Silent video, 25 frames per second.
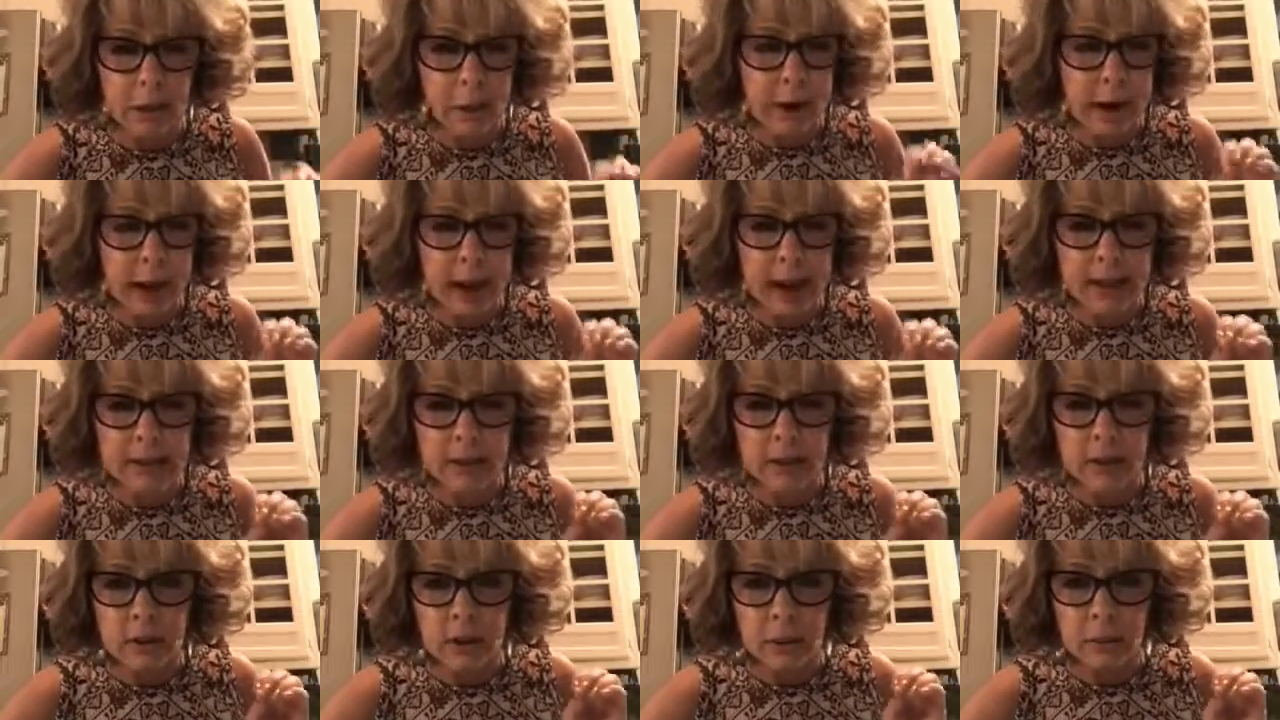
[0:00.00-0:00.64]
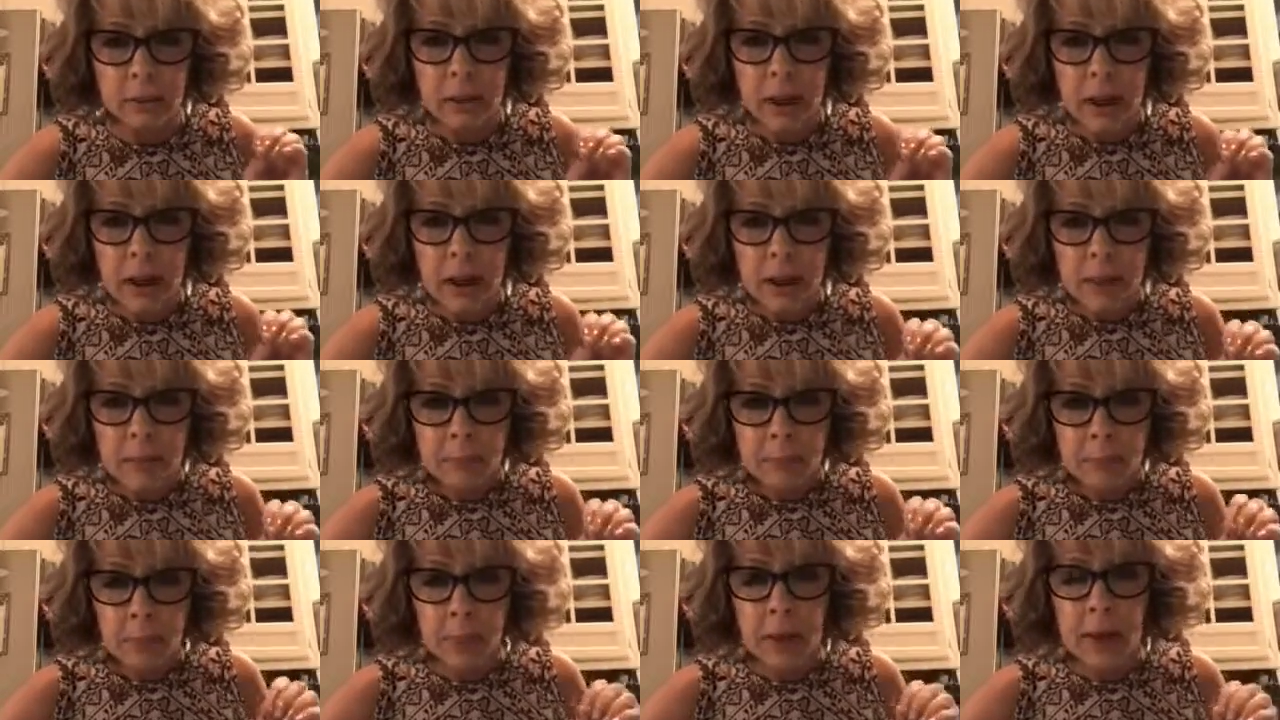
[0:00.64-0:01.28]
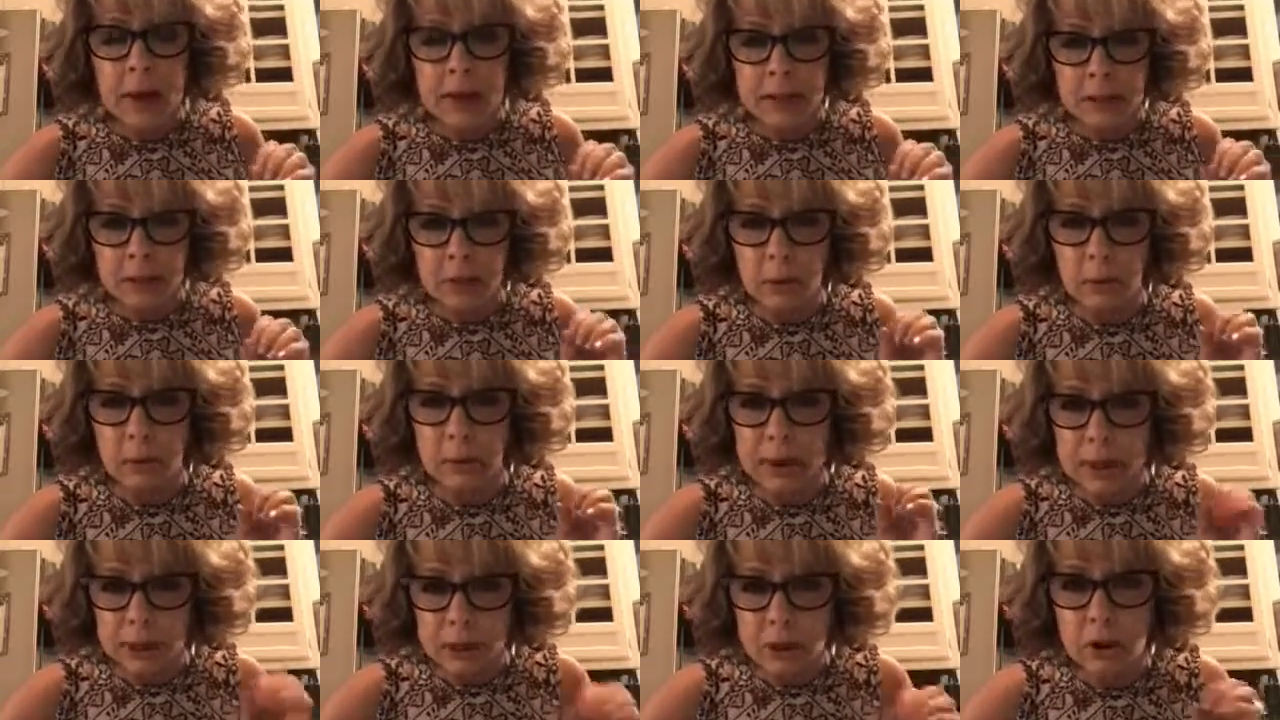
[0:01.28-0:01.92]
We had some
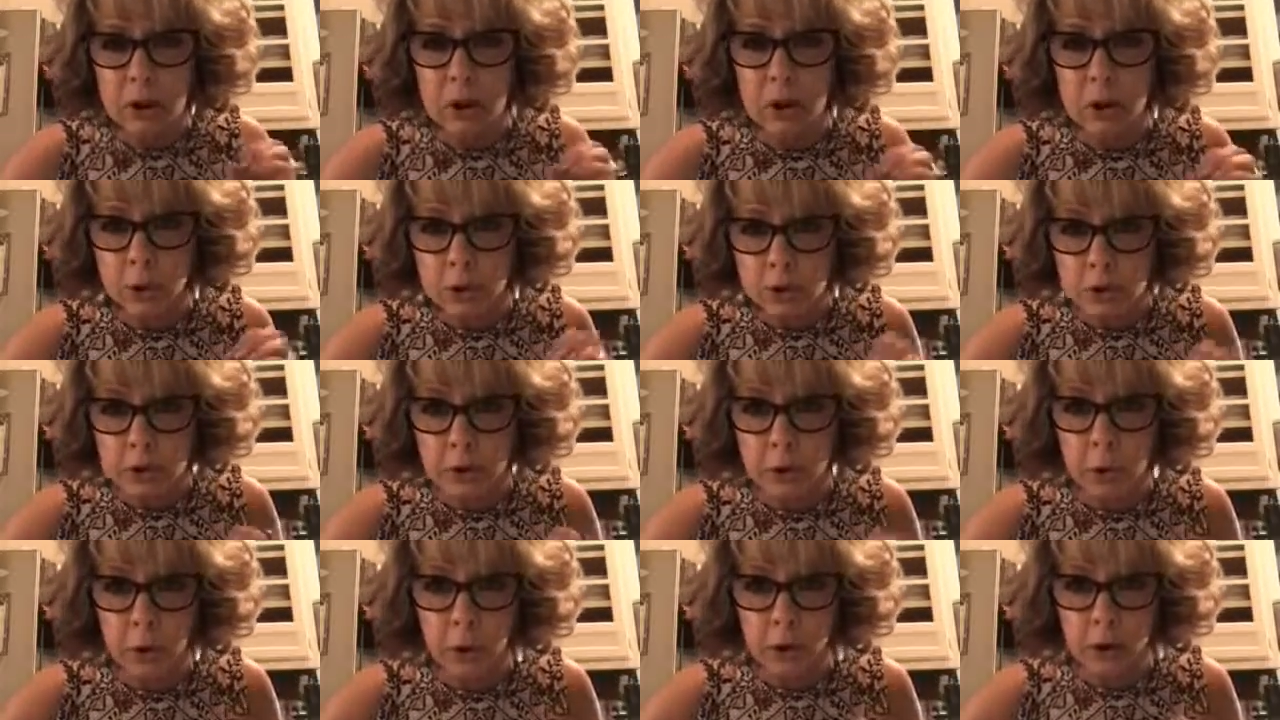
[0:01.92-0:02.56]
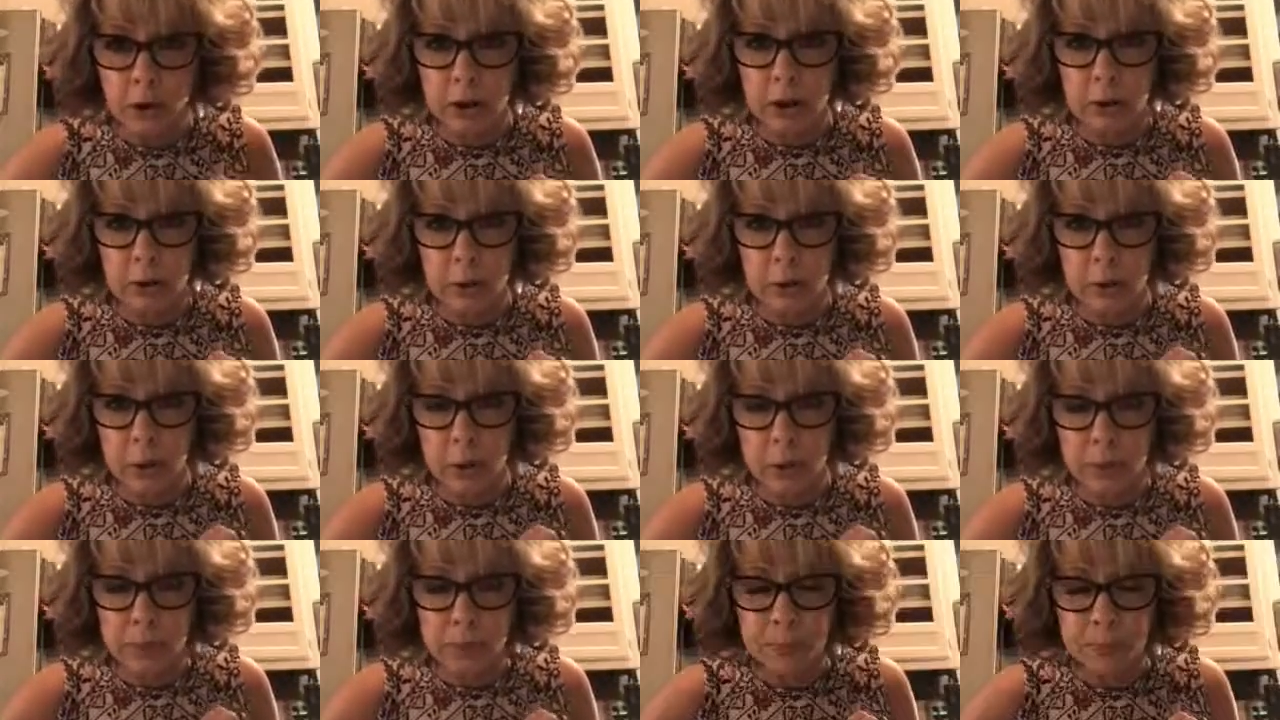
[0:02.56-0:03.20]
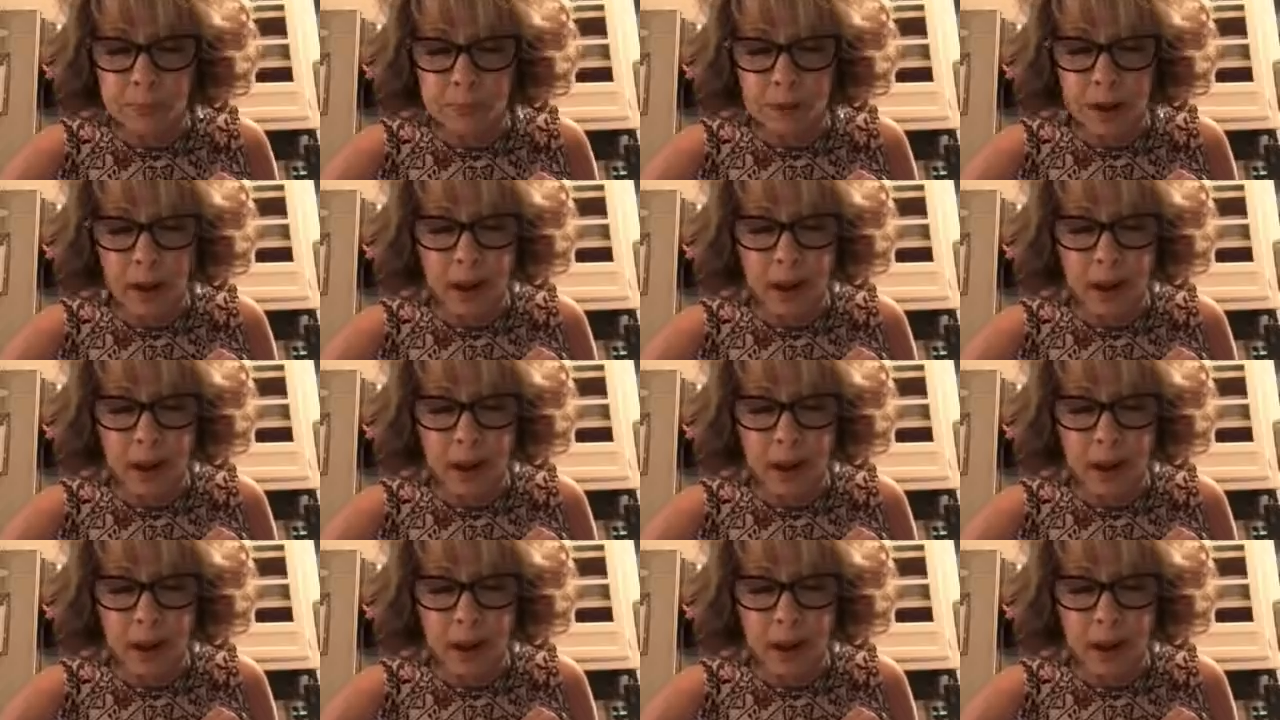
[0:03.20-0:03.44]
issues to work through.